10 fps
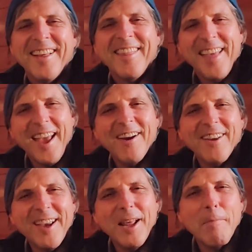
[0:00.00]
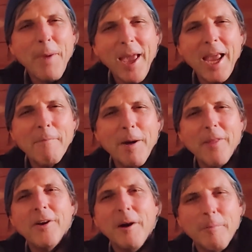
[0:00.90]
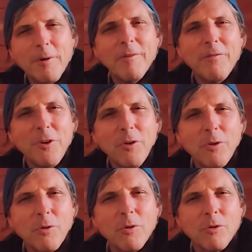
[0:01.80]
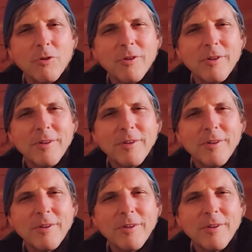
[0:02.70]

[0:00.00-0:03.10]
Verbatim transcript: they are getting paid by the number of views.